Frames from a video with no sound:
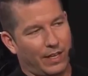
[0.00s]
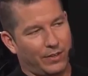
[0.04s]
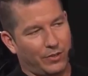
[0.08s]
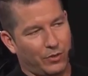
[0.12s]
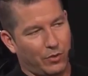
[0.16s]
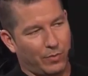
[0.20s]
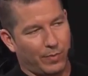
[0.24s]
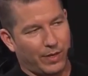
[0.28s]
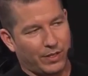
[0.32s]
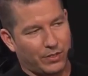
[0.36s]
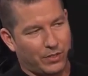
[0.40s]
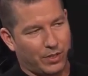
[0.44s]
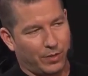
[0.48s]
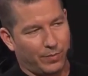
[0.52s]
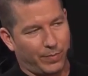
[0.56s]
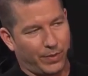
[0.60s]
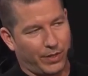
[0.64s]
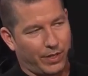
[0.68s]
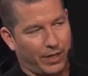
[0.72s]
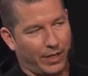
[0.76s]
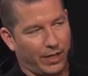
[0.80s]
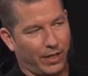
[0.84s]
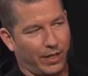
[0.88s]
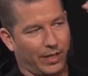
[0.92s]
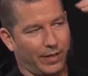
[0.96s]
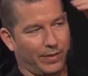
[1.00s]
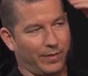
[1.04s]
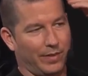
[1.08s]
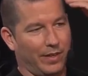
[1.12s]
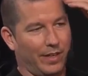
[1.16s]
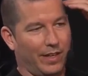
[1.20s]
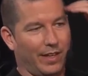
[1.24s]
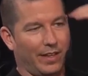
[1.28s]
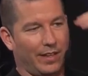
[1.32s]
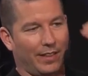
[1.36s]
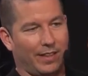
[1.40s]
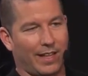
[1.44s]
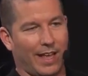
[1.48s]
you mentioned, Pernille,
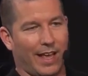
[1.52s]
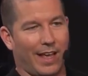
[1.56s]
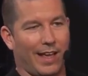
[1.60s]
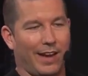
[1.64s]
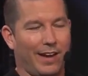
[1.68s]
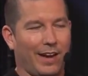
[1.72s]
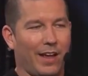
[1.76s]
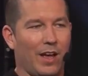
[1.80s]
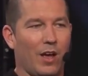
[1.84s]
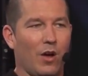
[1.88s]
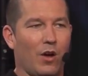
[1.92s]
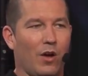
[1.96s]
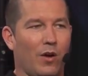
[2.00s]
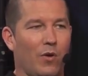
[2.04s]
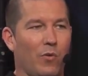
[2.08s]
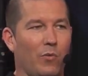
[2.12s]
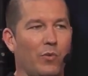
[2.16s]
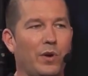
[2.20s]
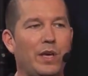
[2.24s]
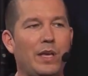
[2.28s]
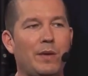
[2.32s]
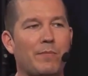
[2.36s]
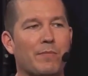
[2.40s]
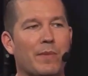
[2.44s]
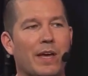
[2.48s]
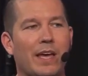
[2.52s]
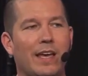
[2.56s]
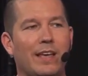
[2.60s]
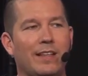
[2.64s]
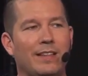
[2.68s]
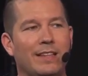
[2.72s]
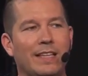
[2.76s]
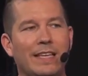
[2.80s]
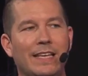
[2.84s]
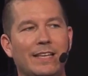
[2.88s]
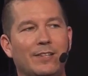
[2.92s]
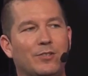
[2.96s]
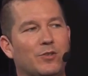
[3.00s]
that we may
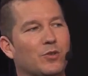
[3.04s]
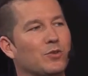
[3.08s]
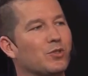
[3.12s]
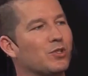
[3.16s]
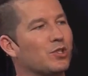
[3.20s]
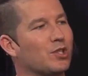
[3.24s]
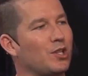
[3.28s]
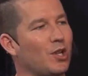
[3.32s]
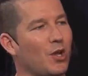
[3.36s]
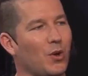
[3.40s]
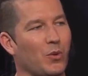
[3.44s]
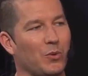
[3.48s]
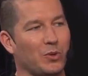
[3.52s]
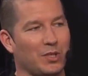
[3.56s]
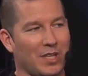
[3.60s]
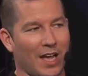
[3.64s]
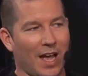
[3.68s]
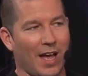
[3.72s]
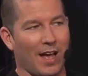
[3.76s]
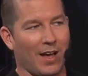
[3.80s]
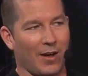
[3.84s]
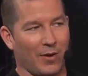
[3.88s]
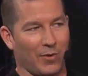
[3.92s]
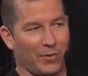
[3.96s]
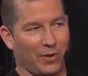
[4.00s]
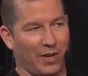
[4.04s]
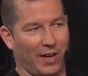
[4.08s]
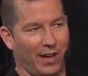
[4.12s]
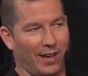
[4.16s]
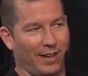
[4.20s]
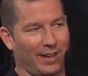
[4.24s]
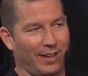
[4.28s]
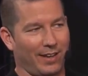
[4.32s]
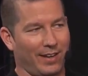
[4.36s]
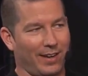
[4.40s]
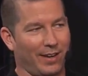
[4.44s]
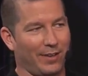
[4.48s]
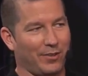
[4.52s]
need to slow down,
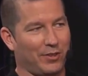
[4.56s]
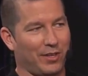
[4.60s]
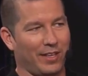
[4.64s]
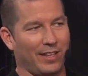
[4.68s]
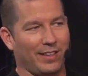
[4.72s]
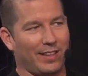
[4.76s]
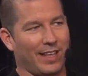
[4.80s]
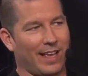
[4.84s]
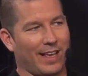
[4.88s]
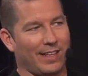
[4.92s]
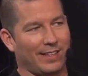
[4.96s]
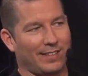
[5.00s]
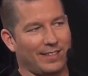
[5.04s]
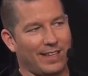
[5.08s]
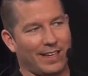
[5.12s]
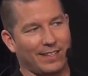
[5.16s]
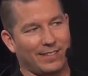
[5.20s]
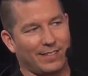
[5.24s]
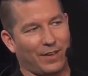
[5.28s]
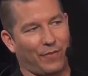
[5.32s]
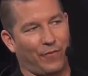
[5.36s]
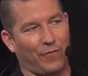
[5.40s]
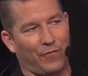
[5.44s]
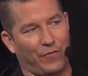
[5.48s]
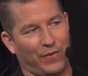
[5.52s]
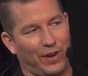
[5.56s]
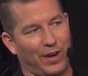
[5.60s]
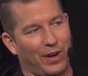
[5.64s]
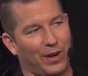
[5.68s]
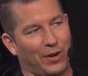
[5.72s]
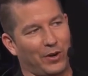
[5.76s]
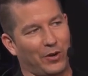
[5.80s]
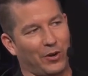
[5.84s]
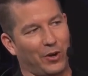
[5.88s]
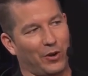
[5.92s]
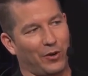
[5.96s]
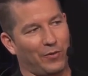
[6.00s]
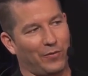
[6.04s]
and I think that that's a
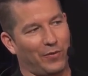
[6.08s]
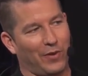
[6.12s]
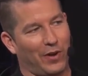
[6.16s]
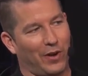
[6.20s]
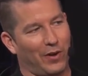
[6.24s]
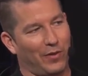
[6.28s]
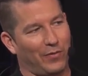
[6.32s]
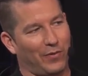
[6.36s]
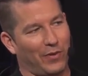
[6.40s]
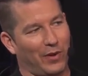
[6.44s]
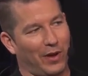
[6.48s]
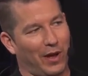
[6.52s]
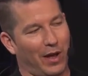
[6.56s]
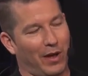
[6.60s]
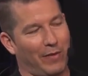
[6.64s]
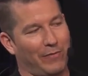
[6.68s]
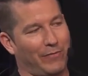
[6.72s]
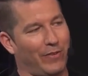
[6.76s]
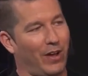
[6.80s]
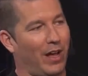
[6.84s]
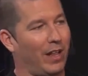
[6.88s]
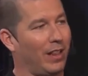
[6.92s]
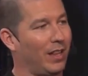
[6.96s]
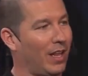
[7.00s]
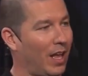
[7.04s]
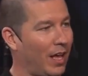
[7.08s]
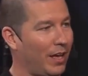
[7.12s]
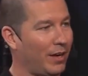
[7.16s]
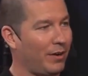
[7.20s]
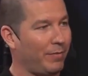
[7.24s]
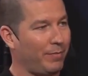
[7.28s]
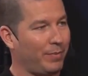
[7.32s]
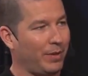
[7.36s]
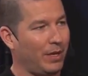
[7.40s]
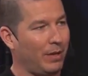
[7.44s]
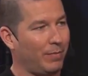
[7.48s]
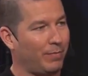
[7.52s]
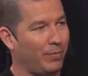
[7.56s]
fear of a lot
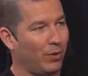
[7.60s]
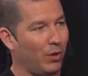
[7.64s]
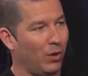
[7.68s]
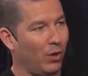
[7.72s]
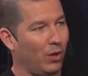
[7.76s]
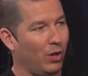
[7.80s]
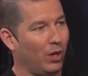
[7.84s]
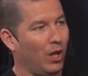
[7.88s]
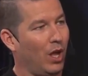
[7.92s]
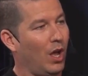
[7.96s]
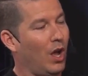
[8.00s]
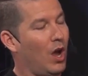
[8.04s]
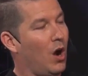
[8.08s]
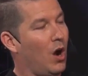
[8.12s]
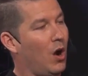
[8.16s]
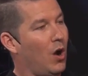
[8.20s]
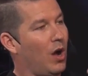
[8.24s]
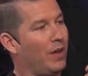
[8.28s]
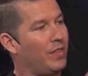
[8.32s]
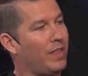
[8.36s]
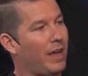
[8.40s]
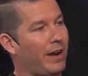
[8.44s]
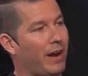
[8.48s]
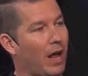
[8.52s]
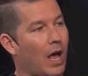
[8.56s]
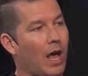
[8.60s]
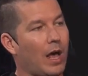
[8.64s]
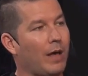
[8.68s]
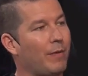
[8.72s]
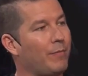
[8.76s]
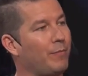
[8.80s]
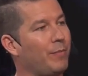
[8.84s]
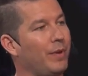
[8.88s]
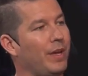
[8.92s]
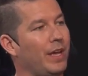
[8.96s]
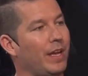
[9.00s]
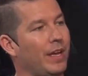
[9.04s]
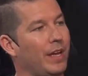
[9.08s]
of people that
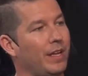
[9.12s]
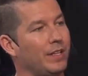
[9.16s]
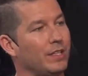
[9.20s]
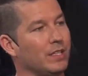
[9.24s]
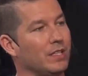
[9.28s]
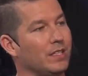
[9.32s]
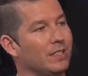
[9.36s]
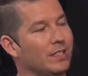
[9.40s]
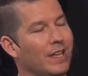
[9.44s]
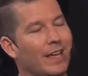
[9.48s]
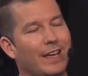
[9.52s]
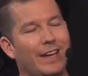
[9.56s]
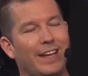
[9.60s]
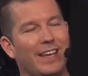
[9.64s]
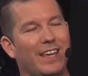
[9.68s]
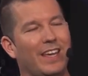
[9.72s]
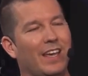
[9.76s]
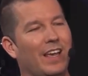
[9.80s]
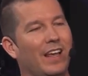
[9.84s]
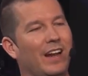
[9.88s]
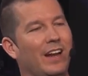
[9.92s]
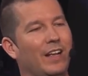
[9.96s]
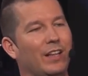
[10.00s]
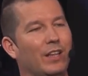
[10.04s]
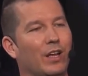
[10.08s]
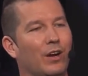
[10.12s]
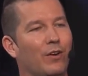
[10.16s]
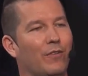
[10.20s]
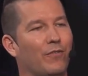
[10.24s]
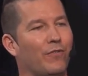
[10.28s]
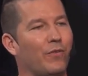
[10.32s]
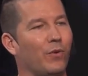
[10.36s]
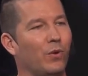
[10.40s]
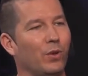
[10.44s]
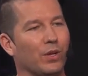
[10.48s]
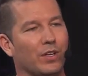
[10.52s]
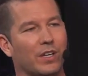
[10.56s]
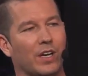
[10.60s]
have been dedicating their
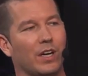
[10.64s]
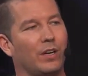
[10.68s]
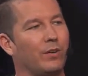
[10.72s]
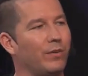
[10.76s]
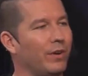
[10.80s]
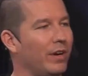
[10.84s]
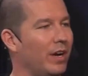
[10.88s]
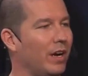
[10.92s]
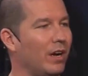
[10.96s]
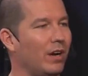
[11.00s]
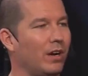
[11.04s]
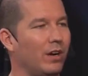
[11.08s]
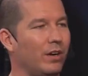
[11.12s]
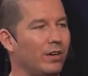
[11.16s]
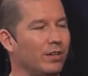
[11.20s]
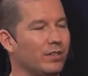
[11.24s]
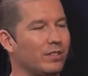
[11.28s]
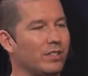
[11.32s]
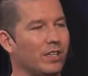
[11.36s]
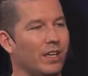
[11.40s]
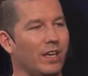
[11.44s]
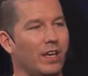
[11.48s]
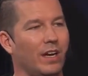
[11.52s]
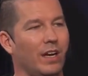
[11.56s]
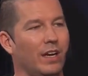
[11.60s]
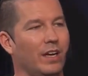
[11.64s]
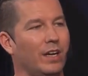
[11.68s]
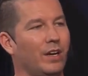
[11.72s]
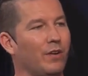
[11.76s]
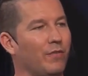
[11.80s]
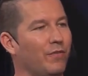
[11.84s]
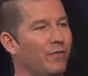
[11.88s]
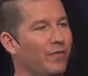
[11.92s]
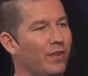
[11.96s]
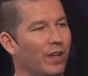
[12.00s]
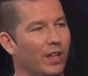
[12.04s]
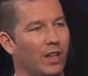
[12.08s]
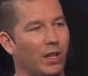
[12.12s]
full careers in
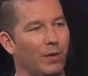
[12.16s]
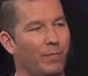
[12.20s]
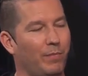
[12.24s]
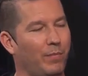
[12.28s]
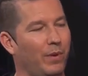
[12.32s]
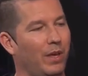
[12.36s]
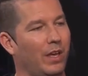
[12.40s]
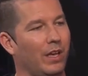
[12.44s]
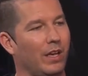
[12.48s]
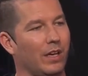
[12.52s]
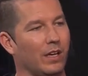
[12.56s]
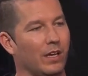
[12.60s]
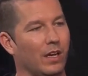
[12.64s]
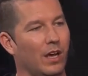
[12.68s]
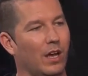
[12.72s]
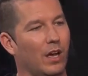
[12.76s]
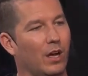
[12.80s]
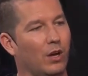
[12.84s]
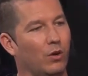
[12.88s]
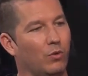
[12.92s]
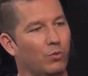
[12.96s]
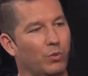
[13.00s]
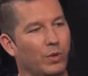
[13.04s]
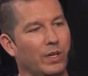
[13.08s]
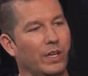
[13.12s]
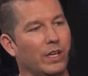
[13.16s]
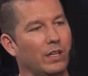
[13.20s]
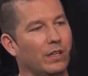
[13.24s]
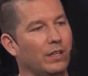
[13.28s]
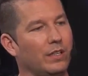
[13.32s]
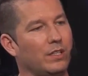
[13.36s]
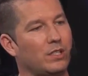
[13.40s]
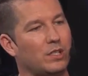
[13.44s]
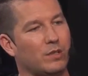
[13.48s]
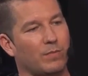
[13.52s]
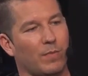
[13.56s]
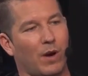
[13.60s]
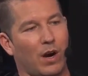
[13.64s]
developing really
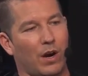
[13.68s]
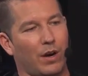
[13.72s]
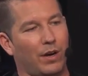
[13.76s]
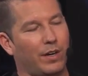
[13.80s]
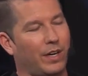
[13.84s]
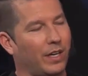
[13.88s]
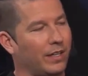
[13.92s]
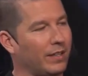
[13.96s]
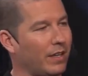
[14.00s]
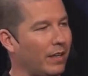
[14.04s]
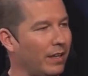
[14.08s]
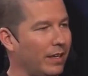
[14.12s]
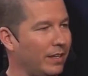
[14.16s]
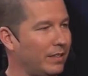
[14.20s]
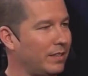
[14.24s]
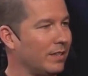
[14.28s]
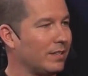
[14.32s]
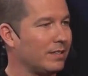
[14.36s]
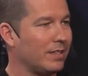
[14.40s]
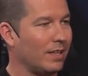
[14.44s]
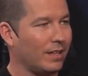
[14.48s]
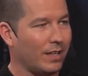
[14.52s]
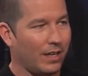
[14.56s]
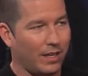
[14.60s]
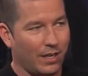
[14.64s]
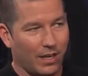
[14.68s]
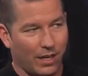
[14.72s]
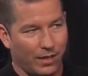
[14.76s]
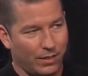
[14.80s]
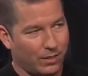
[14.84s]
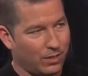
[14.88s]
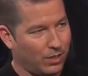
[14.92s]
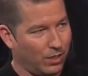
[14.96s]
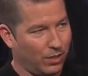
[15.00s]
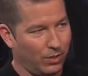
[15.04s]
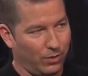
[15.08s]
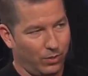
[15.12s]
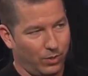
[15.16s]
smart analytics and AI
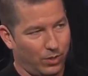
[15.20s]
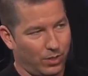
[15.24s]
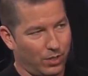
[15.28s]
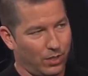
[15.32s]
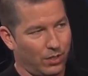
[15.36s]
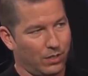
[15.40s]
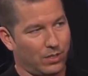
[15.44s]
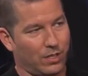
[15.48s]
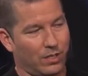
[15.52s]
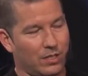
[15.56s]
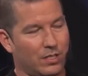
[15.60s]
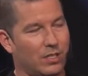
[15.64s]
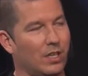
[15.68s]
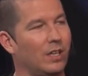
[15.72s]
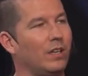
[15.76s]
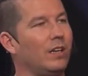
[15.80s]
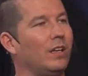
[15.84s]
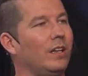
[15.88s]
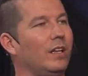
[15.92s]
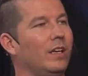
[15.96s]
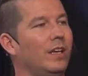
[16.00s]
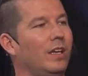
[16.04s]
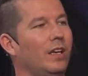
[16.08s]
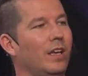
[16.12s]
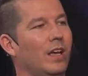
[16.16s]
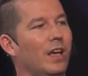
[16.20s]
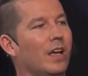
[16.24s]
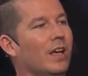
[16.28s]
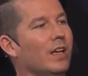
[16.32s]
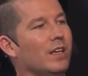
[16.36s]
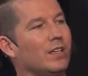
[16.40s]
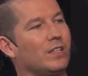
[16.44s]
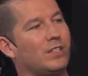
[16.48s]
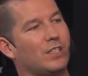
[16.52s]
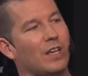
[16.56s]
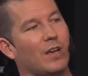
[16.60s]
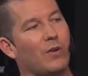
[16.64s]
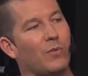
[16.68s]
solutions. And suddenly
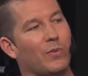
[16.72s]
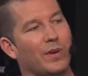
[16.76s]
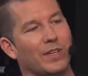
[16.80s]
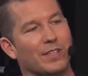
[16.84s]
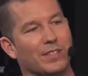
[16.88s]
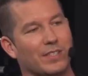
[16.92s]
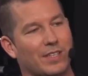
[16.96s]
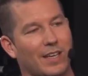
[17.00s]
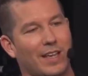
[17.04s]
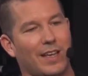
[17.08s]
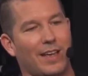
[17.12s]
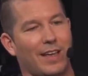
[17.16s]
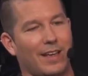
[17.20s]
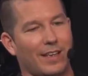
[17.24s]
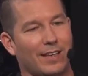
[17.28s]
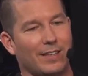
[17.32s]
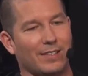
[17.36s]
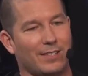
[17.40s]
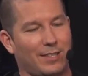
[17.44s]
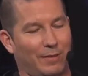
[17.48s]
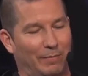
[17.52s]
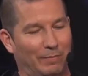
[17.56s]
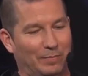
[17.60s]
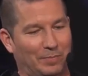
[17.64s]
someone says